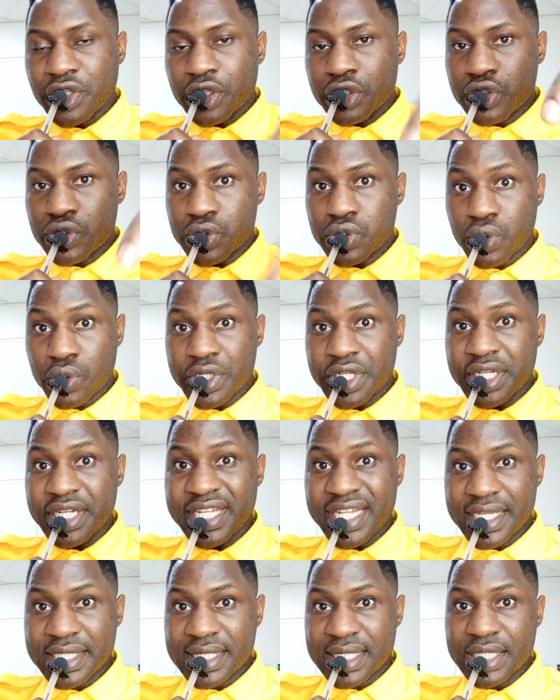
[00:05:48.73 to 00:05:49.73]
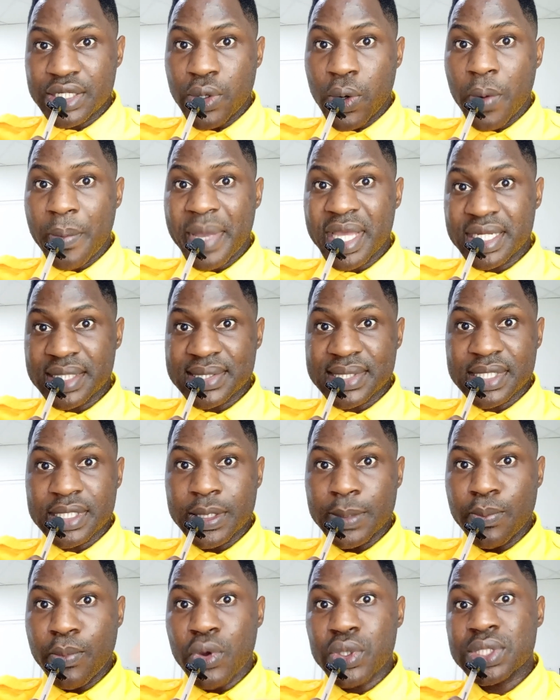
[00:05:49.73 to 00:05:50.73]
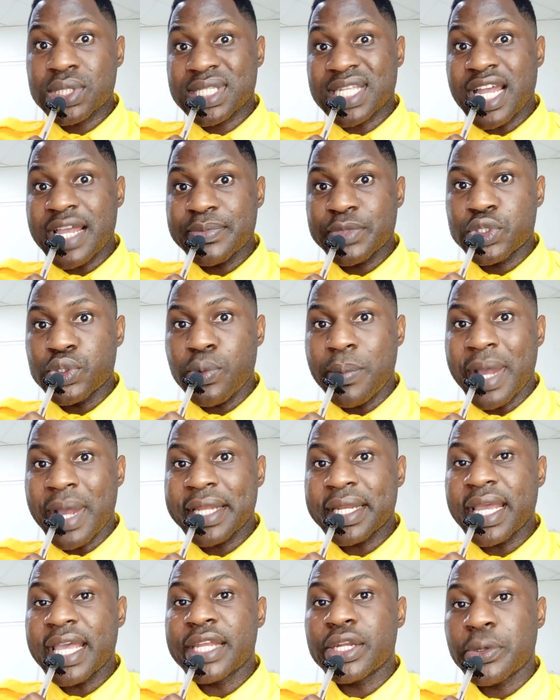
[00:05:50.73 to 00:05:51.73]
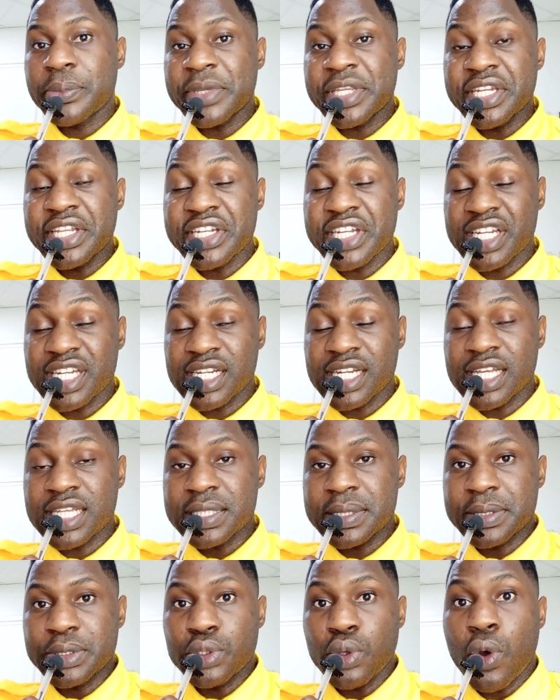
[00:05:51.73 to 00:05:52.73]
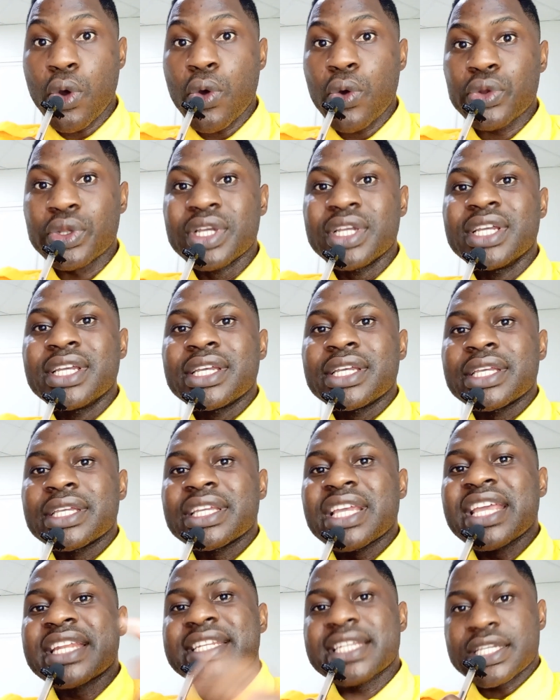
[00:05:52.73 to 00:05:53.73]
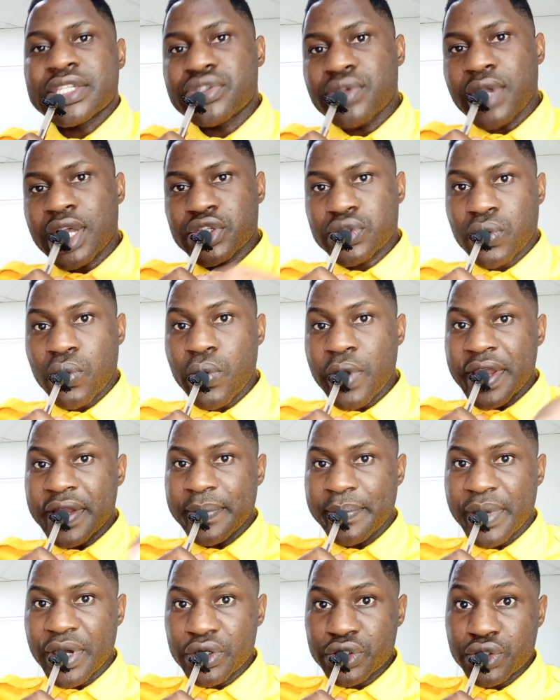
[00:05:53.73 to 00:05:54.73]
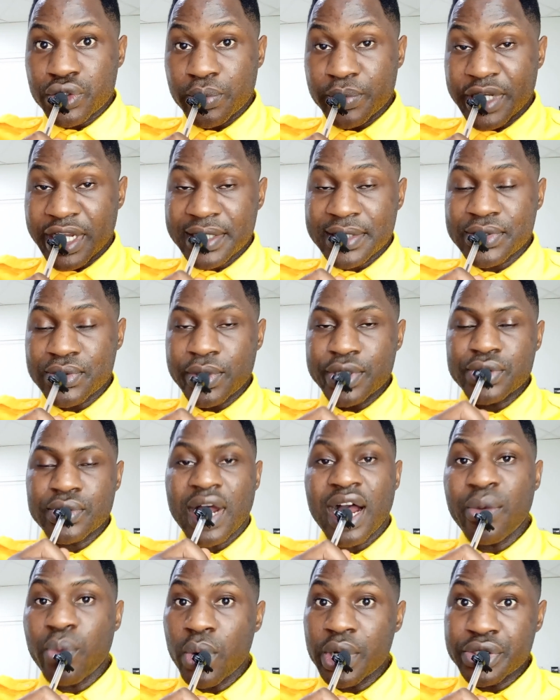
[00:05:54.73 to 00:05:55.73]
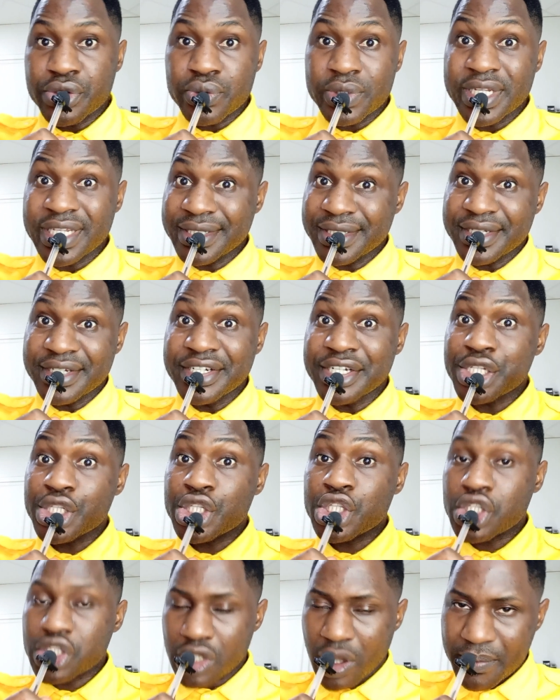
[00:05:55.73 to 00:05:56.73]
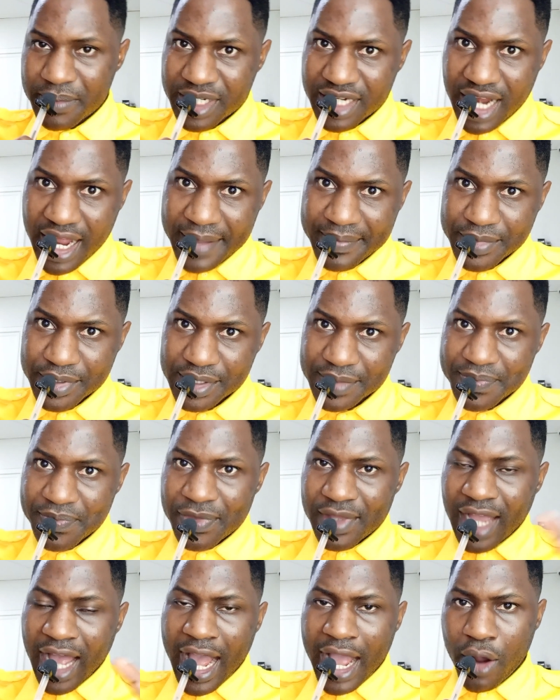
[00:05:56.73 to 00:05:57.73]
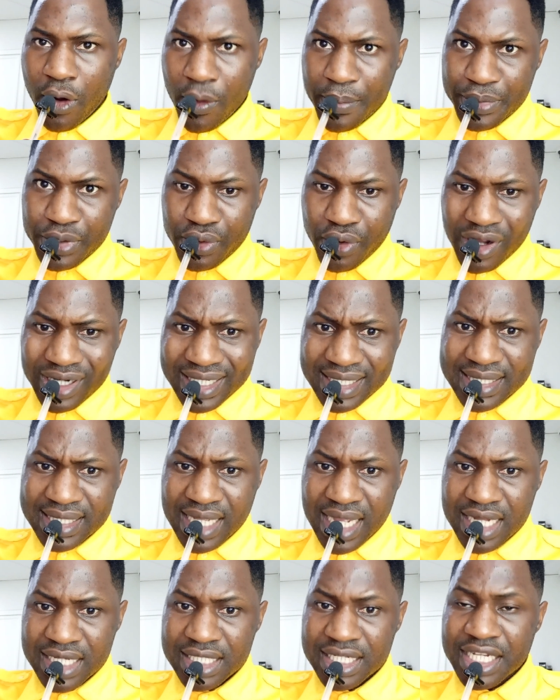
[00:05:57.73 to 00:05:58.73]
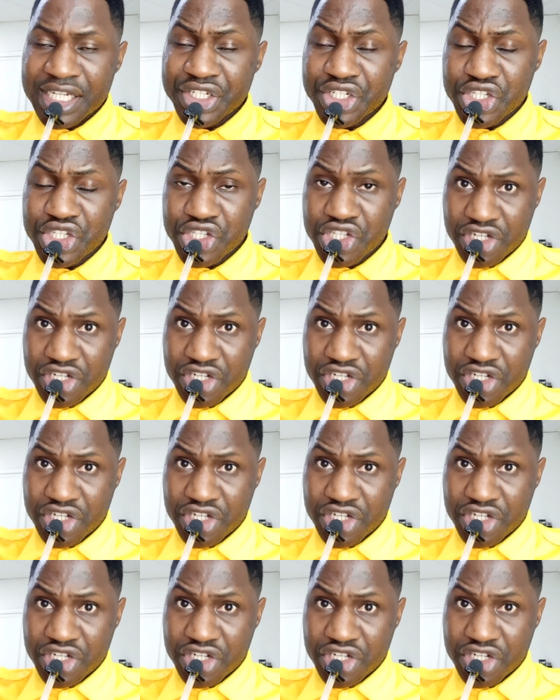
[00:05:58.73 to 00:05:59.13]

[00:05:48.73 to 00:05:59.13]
to study nursing or medicine, most times you might end up in the Netherlands, though it is your school in Belgium that is going to award you the degree sometimes. I hope you understand this